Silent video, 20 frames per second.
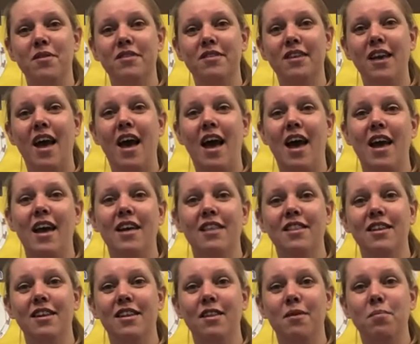sky
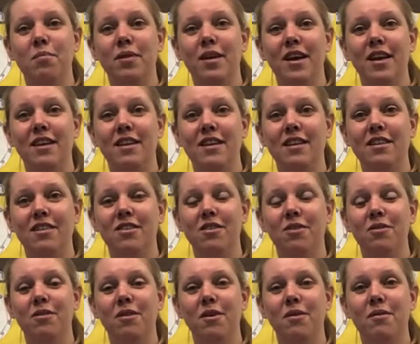that the plant needs to
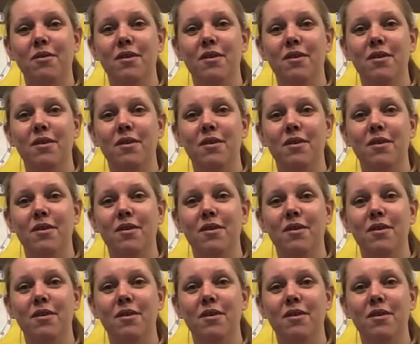grow?